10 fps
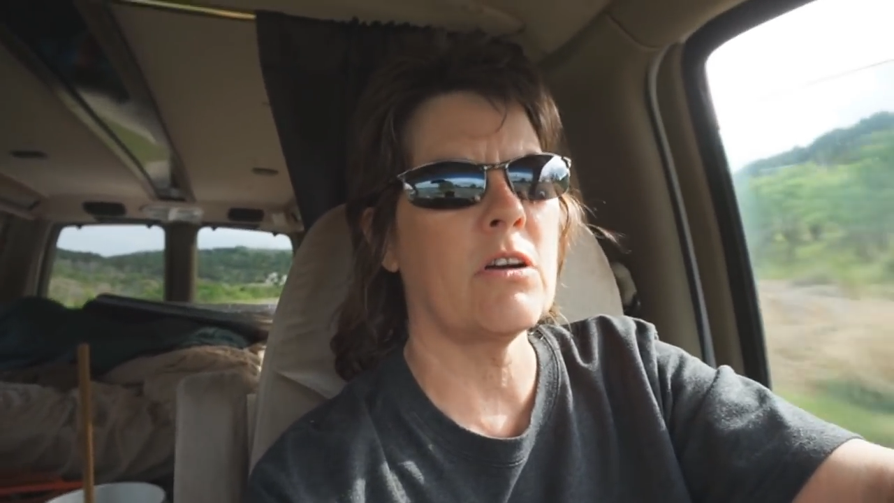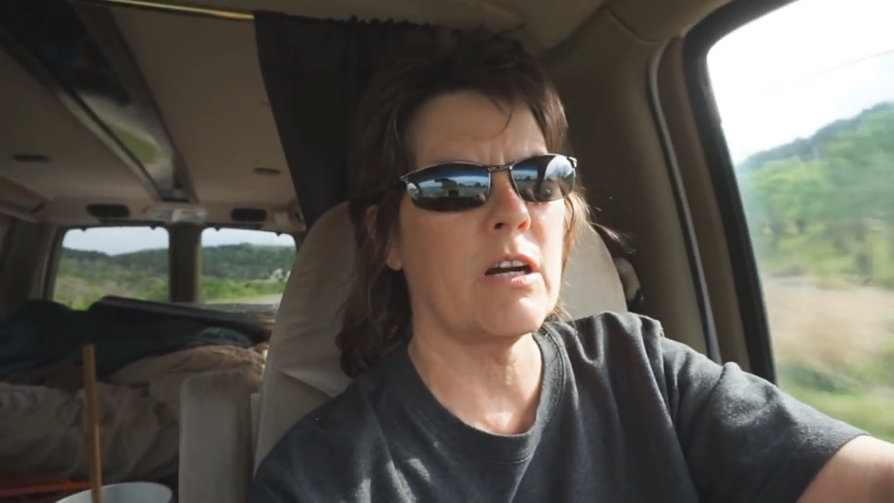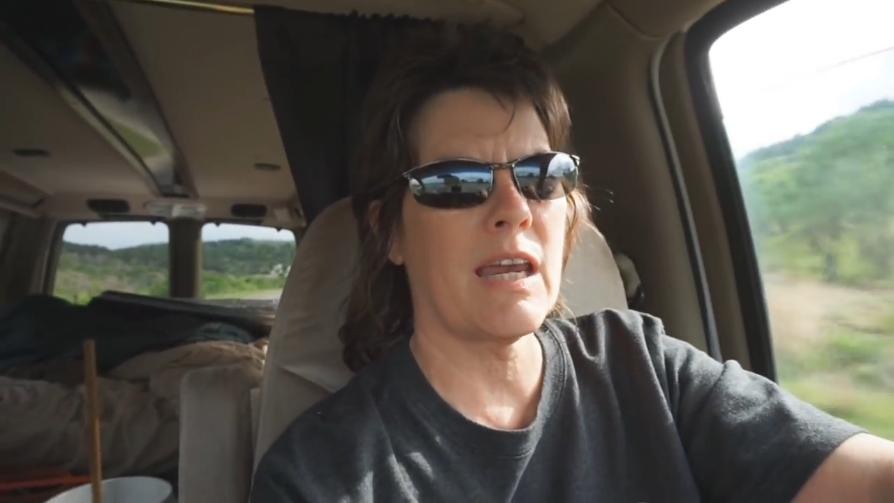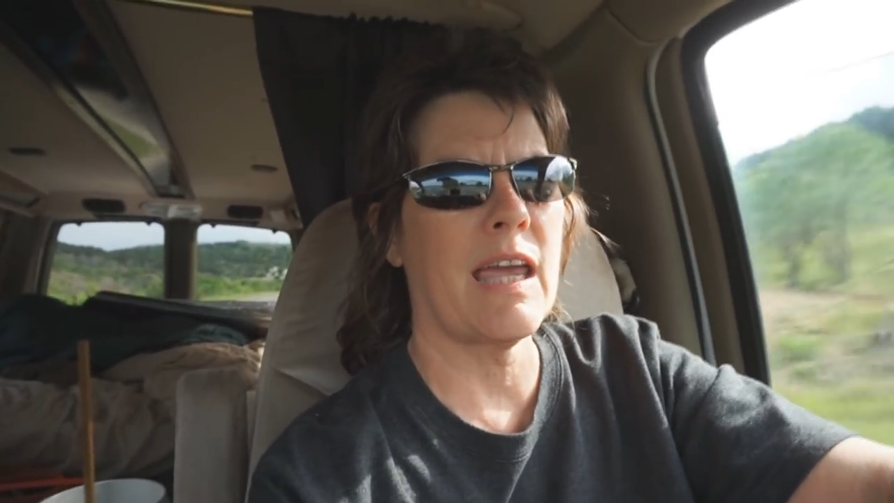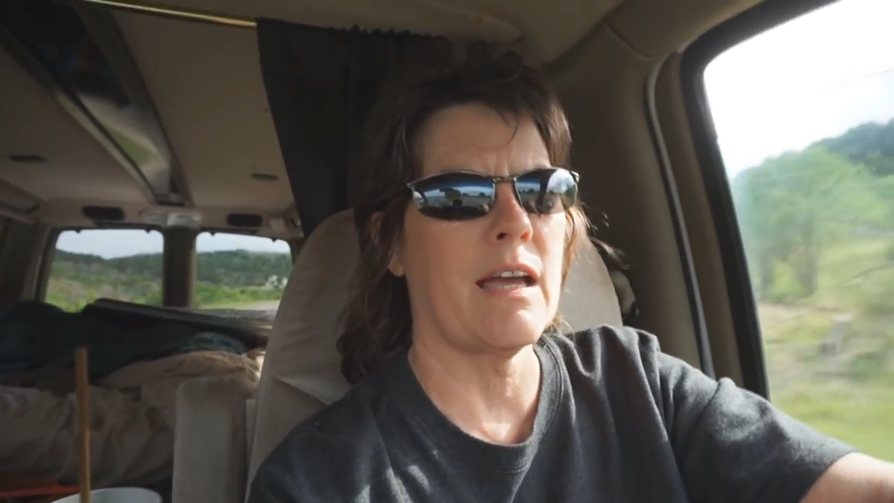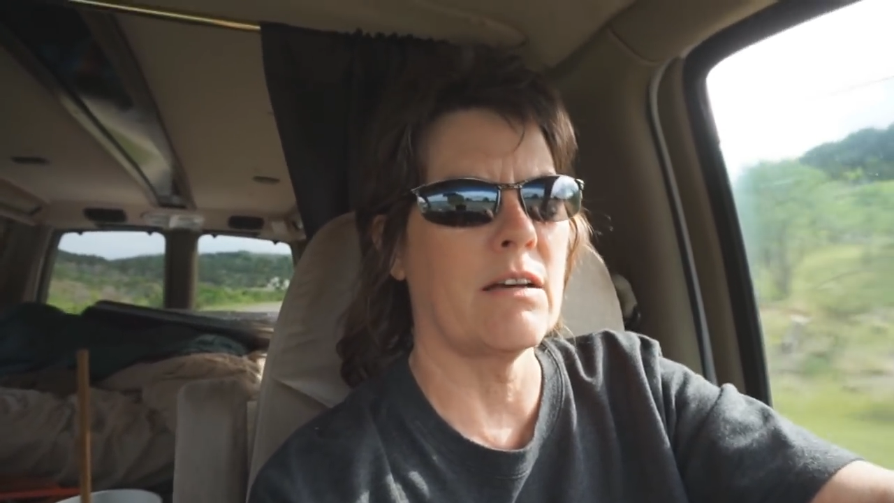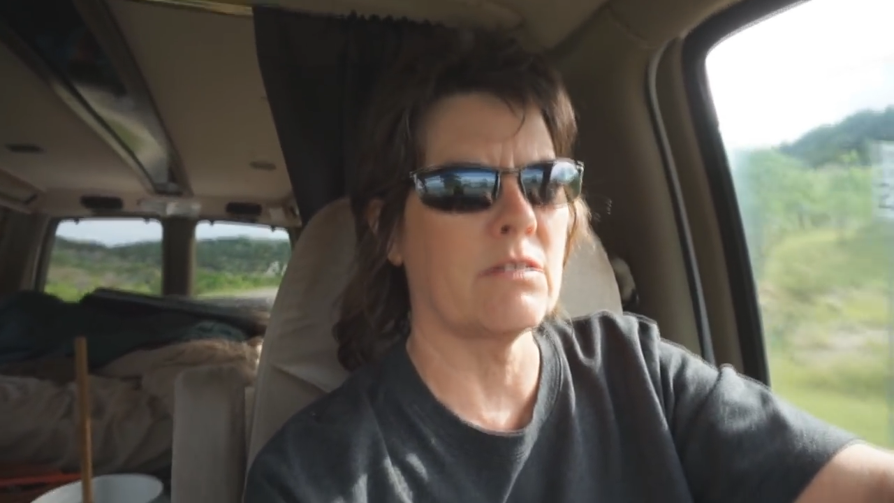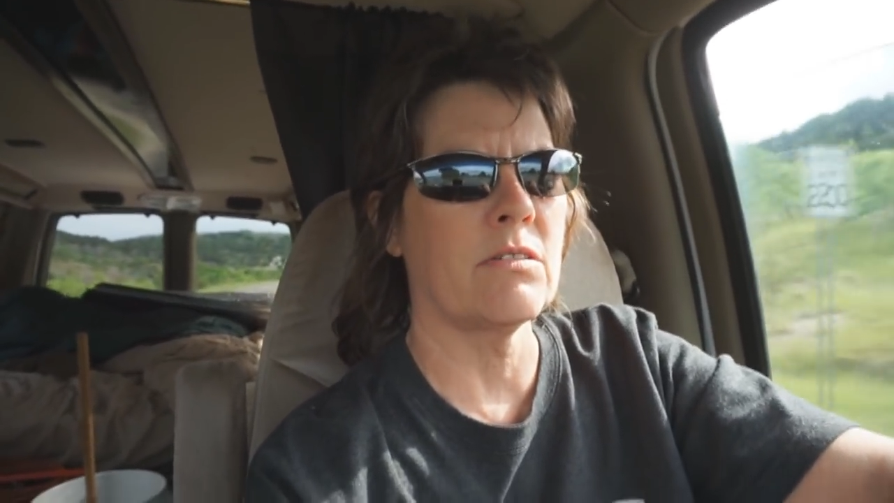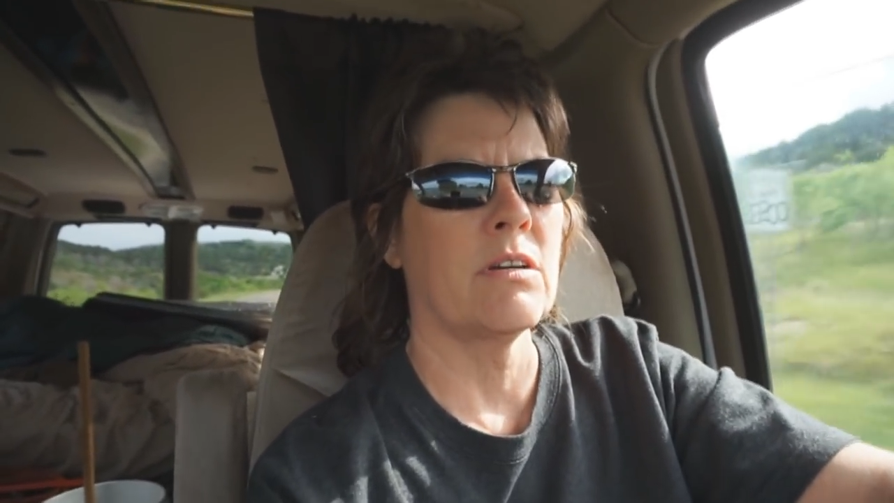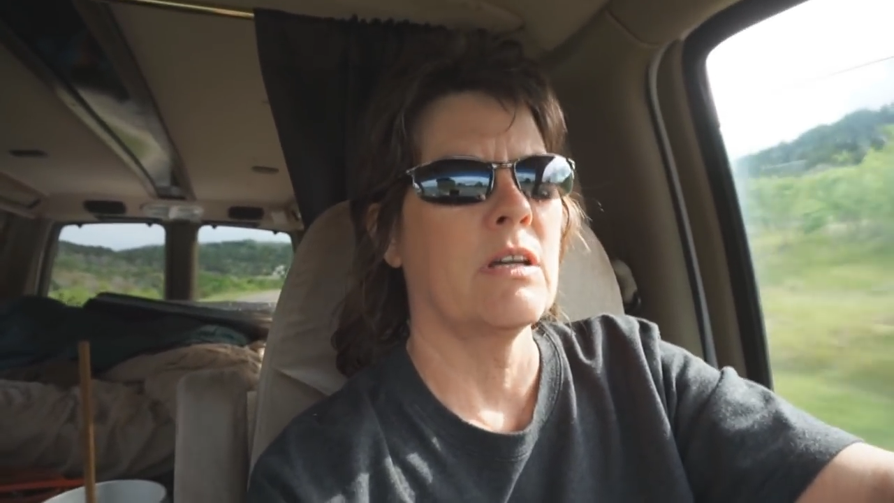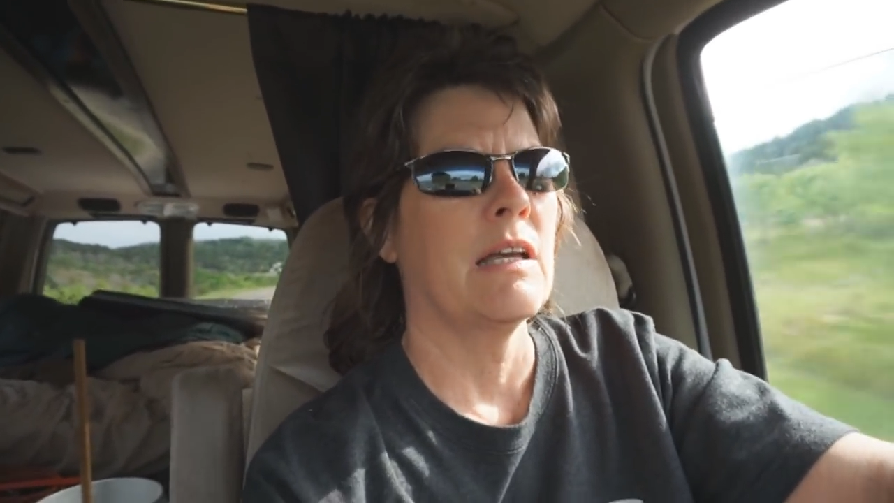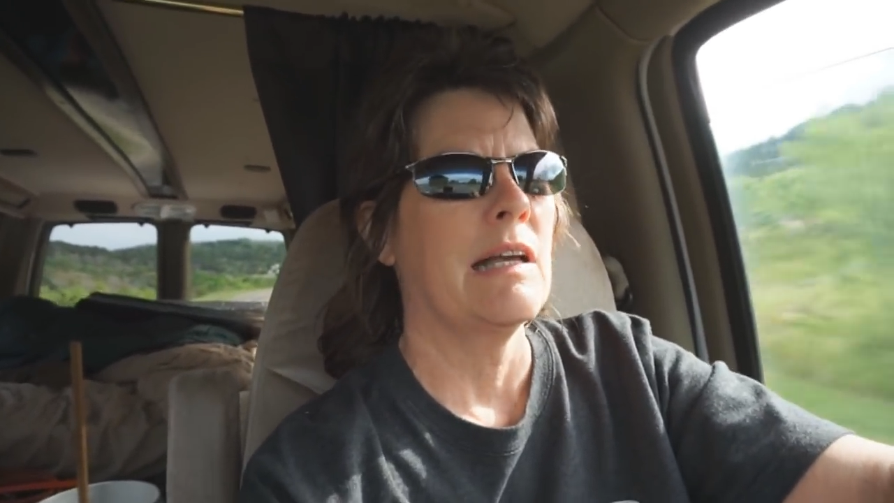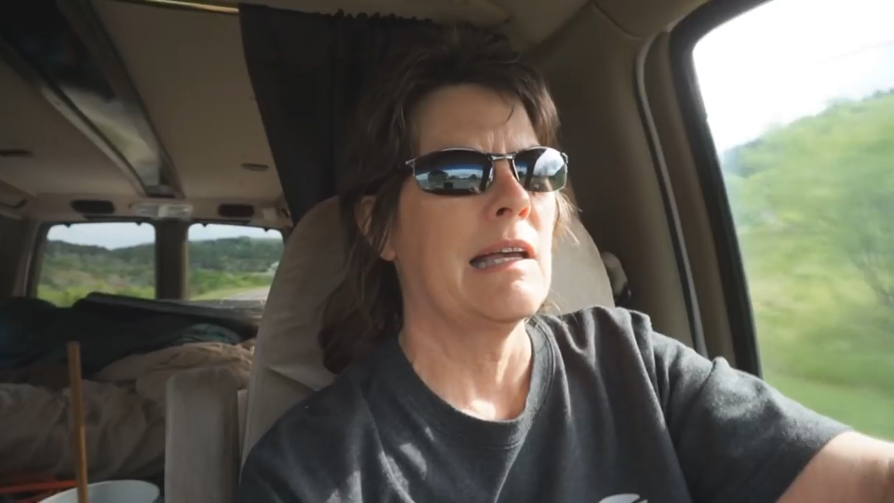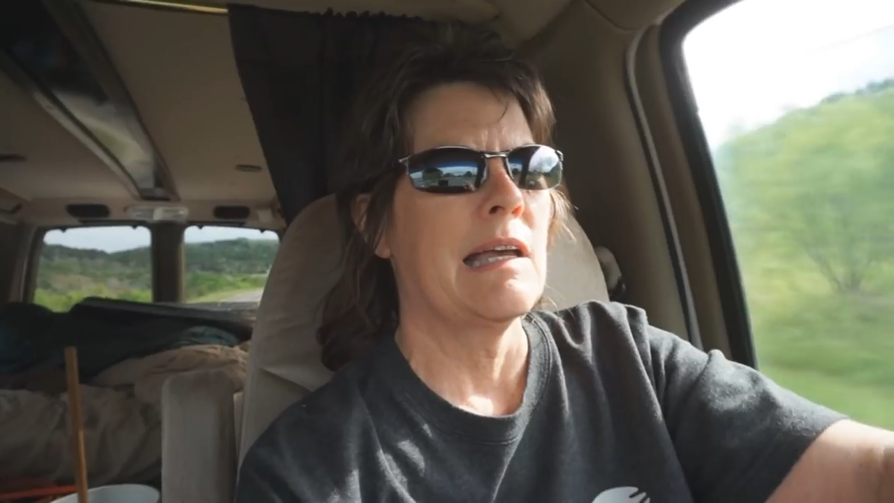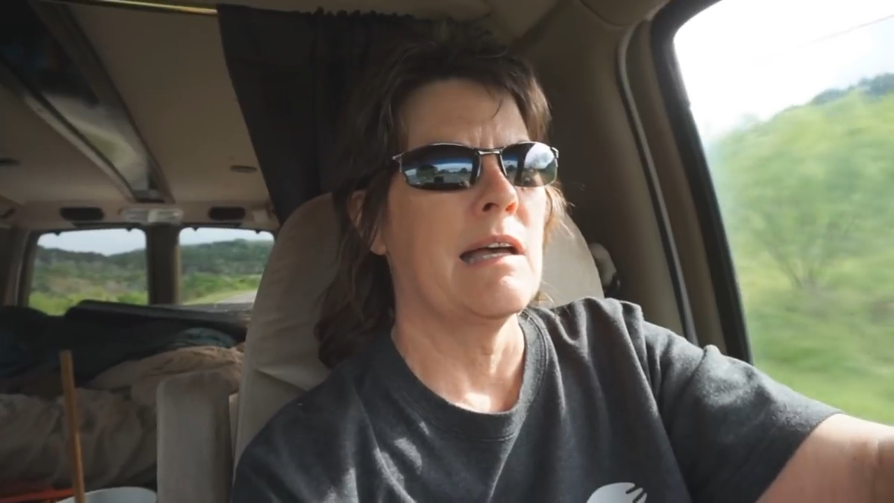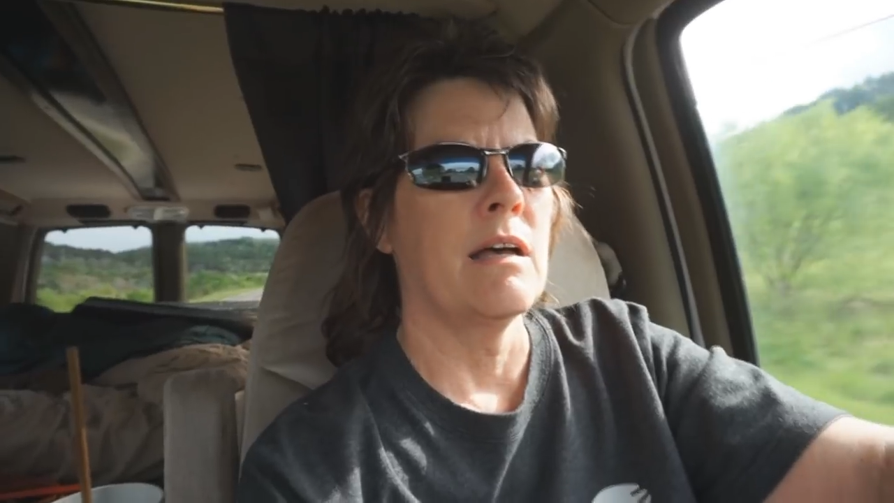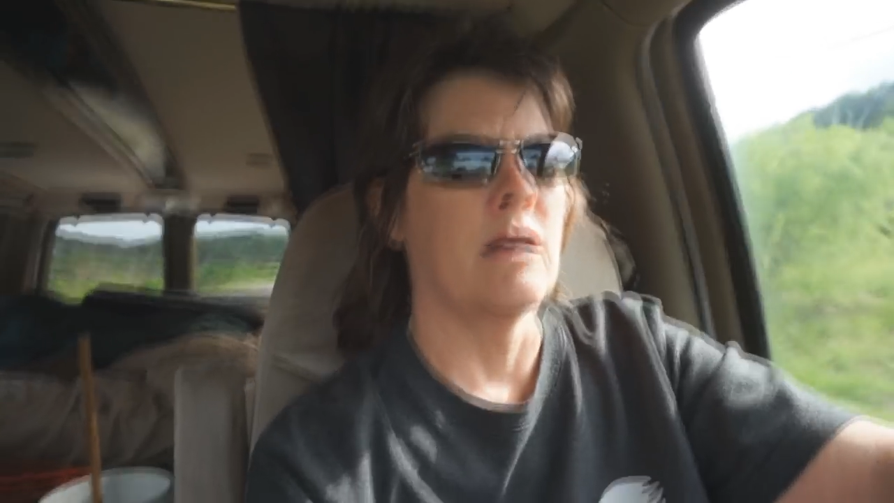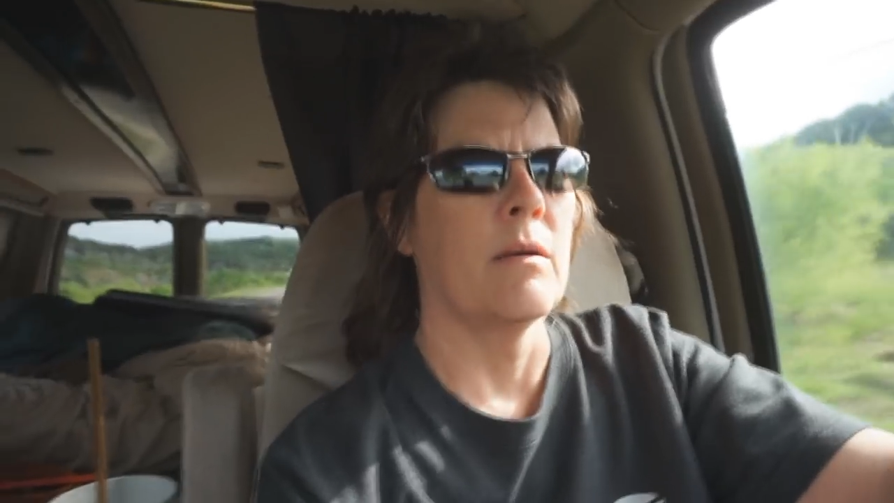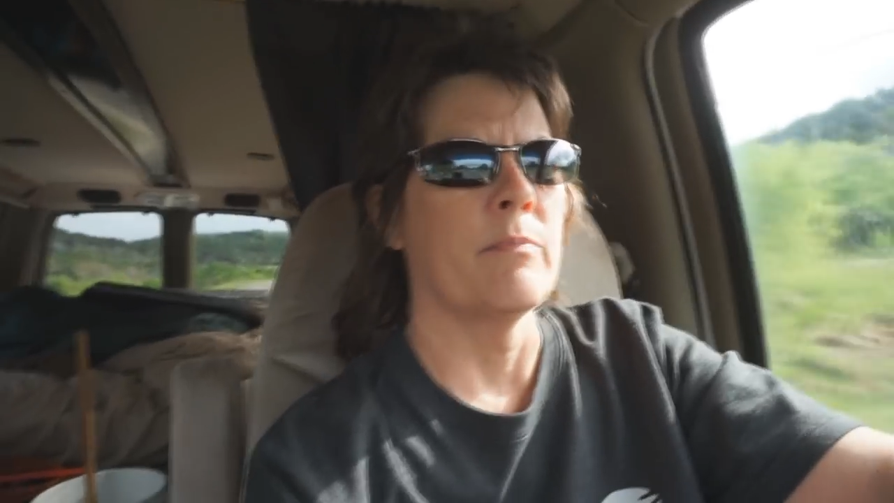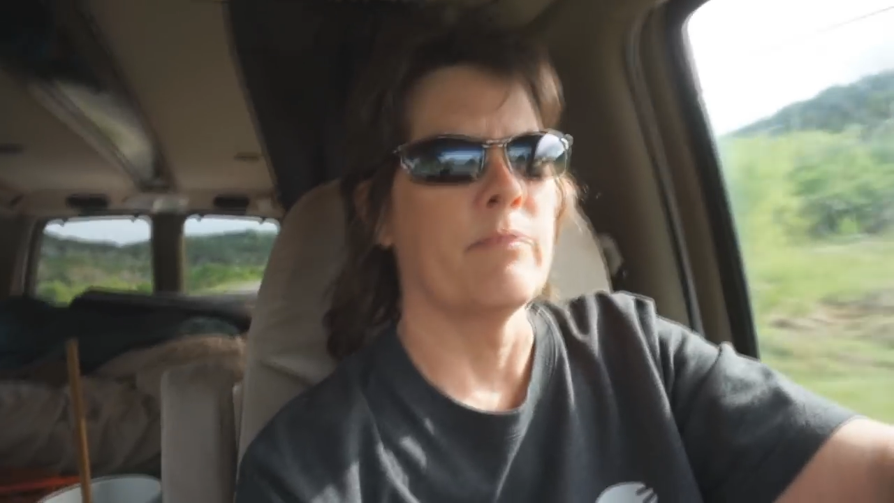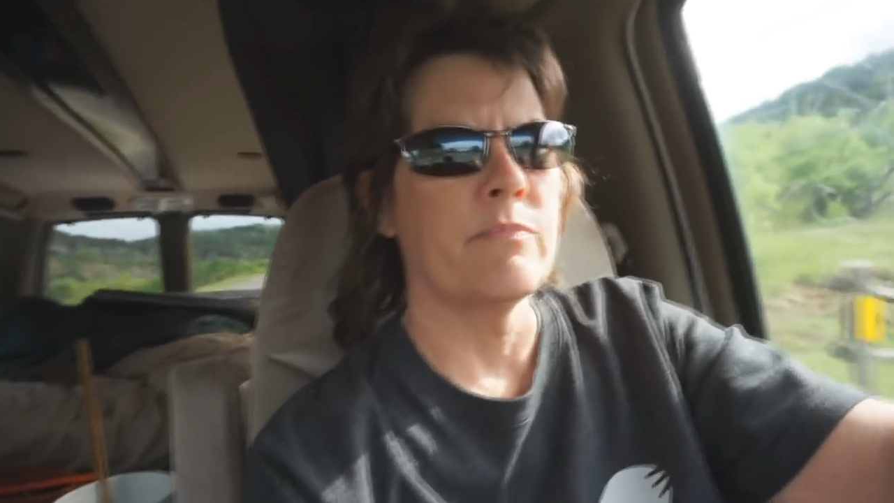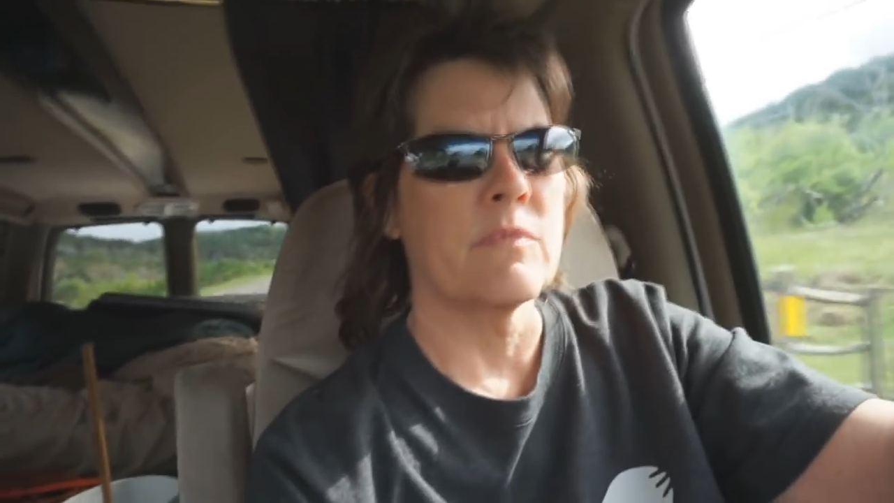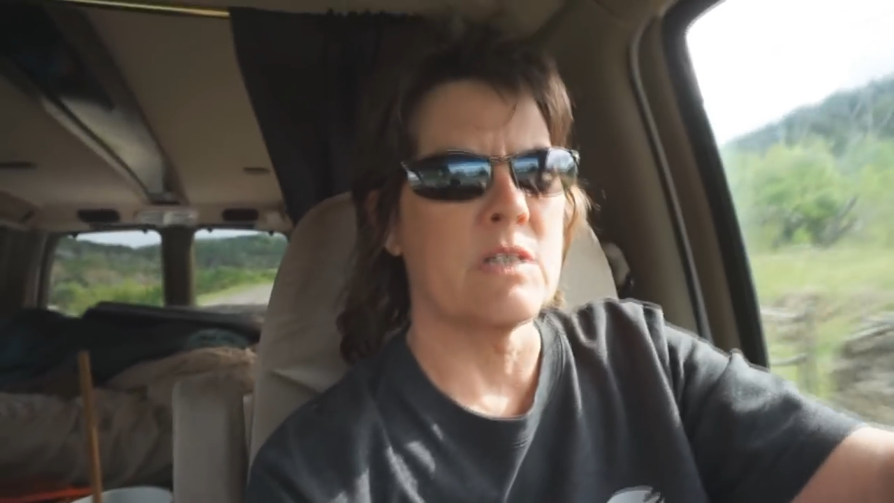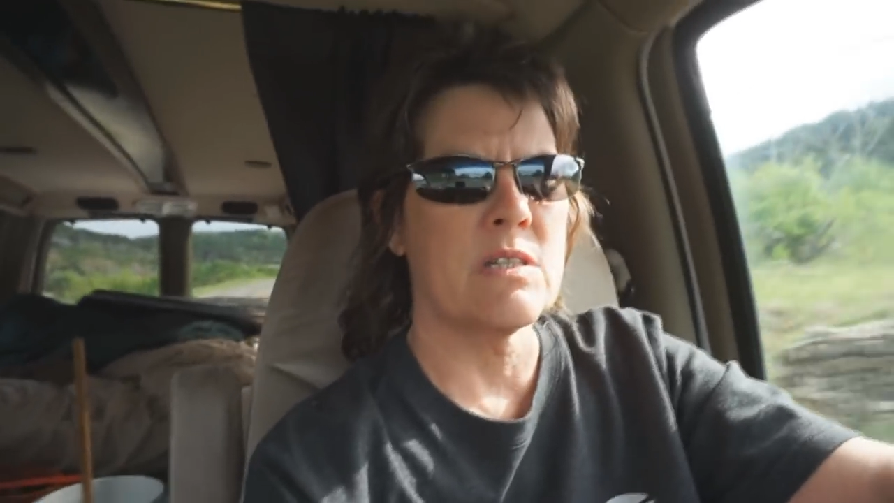car count um,